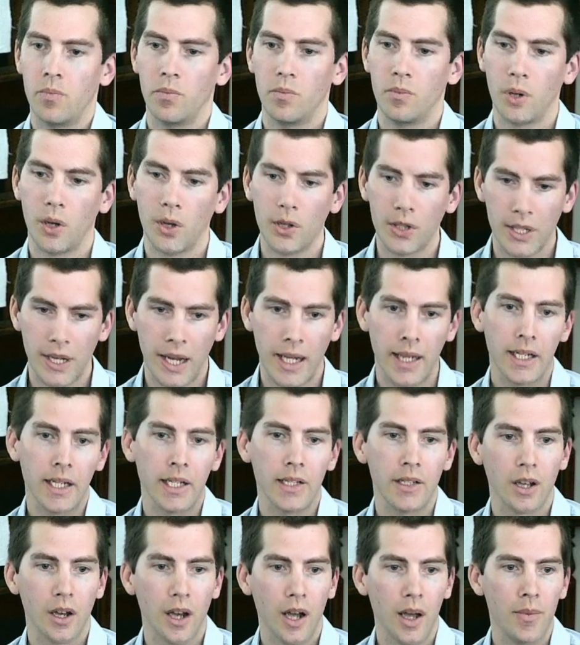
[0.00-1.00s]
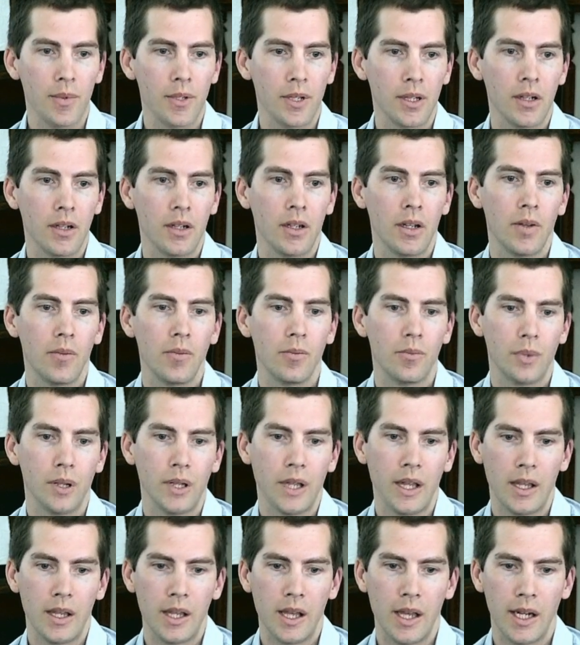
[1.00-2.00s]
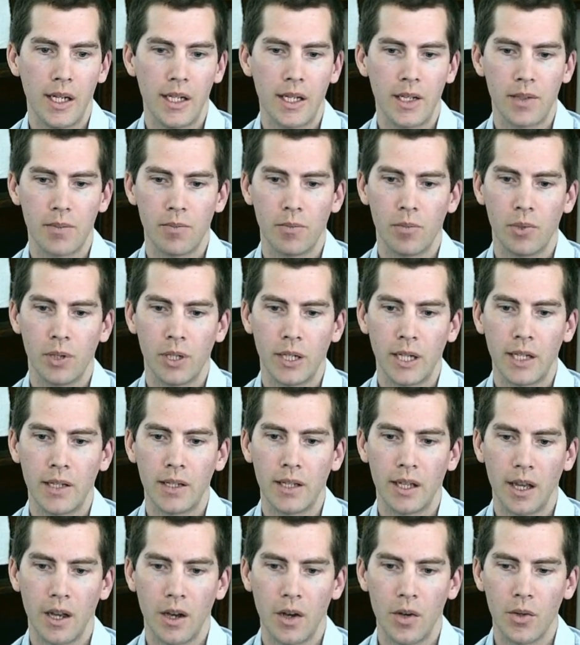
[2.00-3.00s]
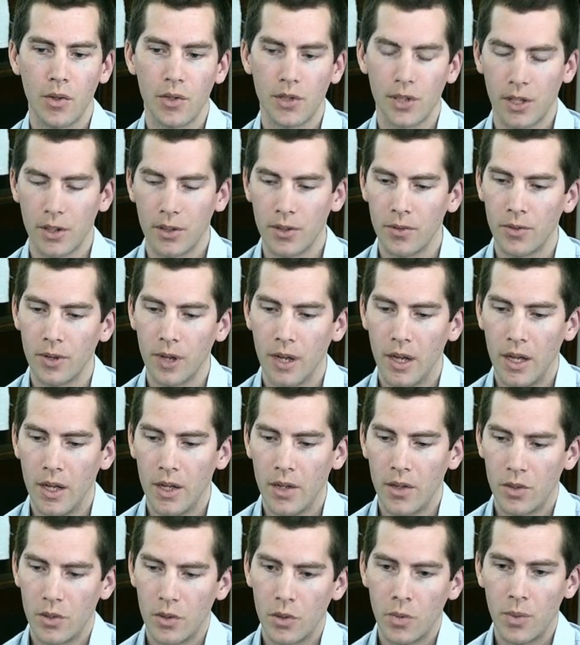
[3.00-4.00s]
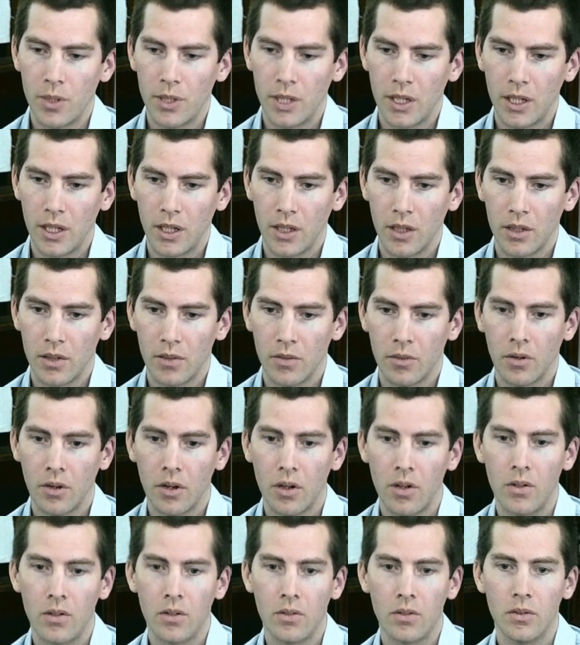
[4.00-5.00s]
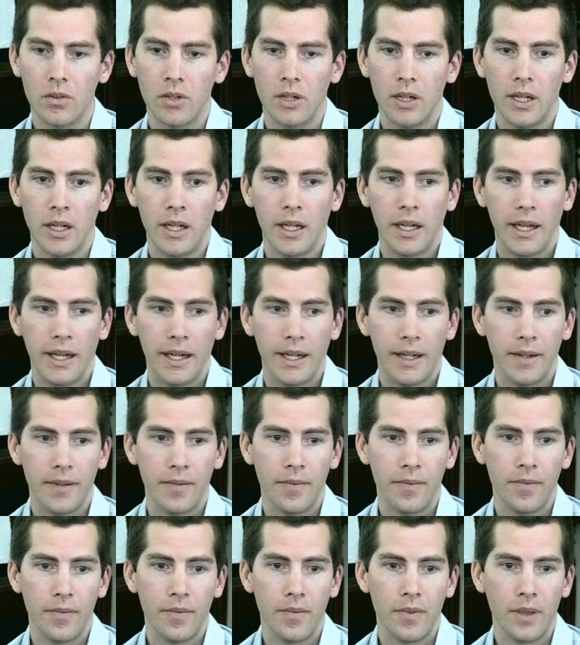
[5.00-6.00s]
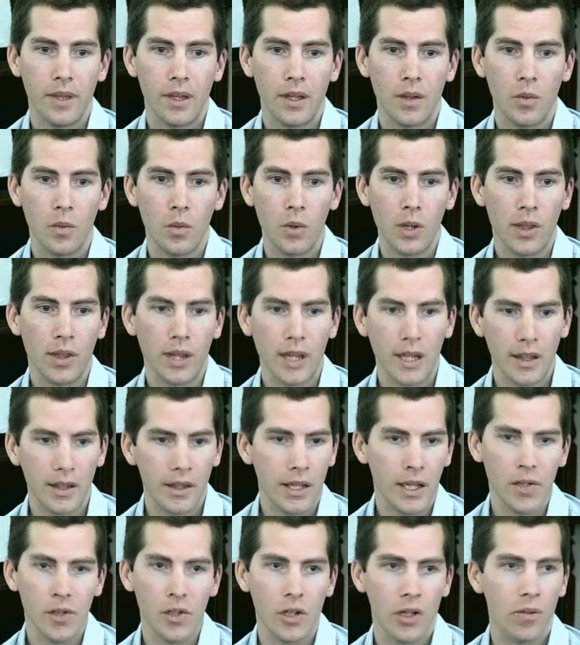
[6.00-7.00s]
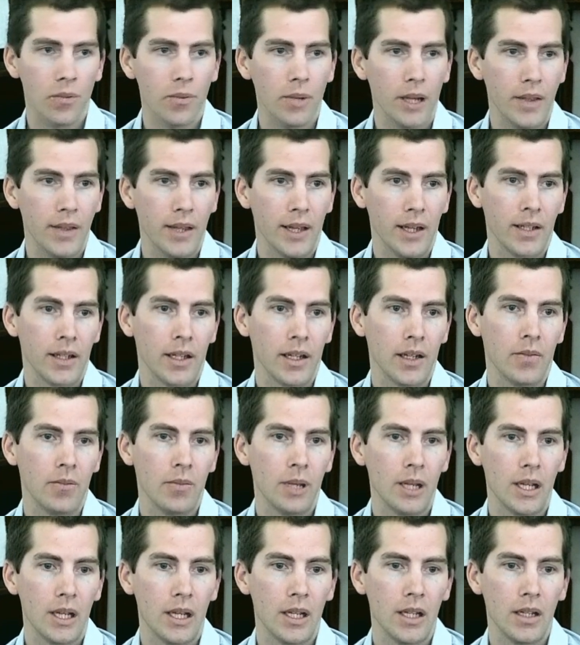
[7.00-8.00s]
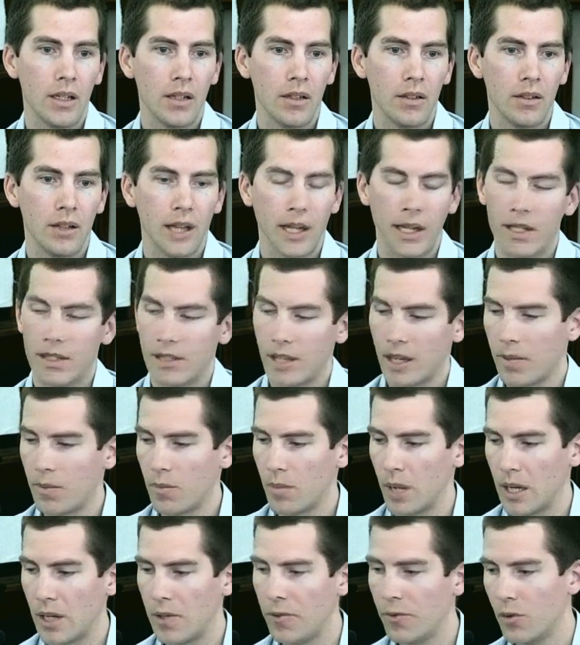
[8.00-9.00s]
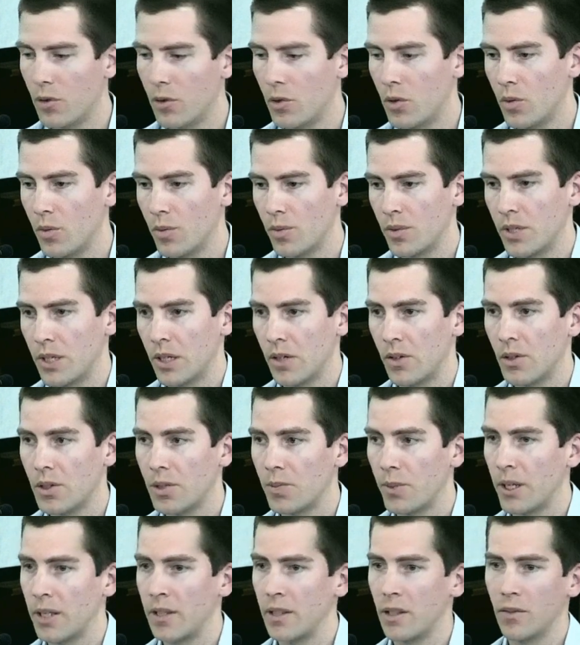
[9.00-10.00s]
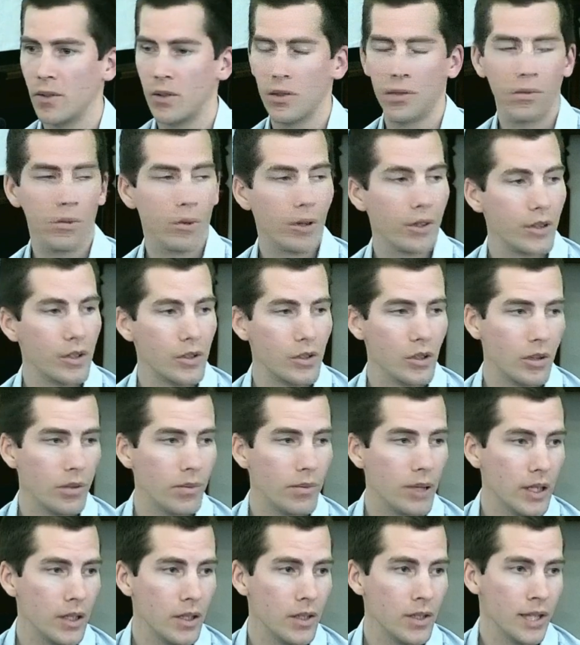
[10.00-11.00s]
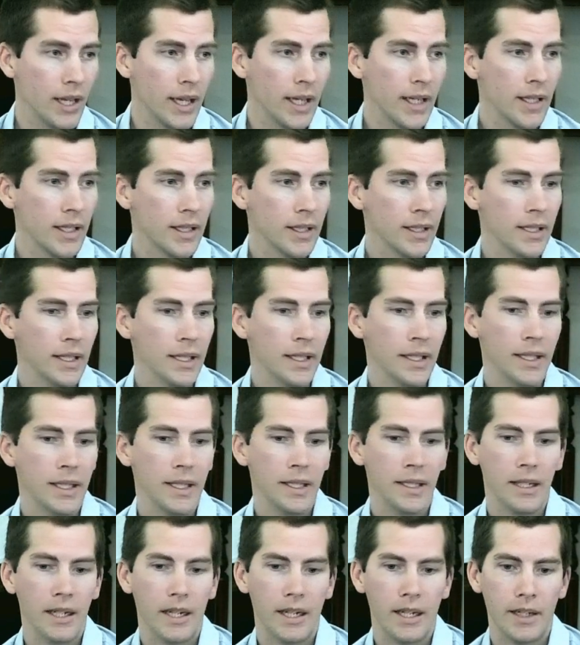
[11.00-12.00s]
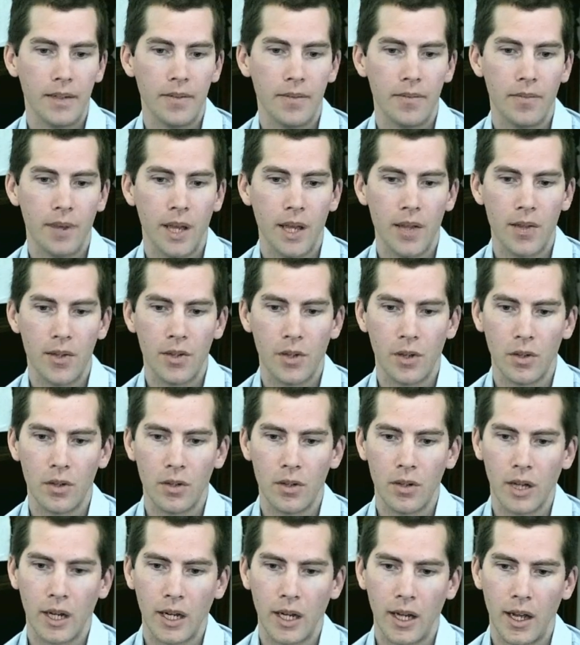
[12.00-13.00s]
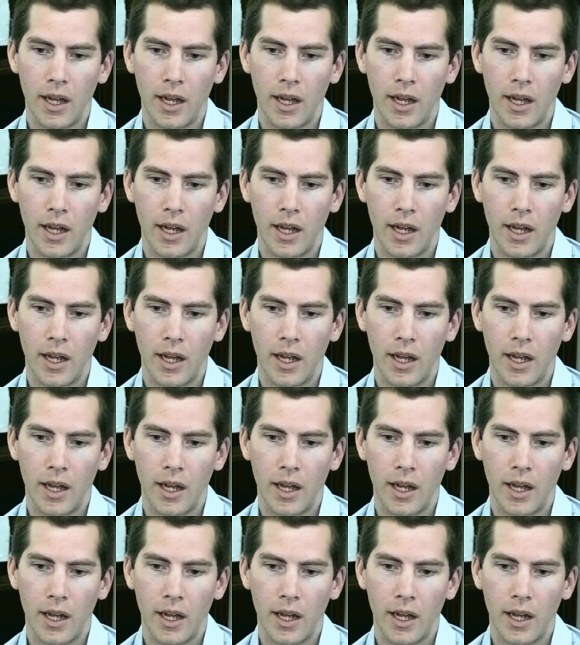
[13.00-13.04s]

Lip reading: personality types, and I guess bringing their whole self to a particular role within their job, and that can take many forms irrespective of what the job that you take. Mm-hmm. And so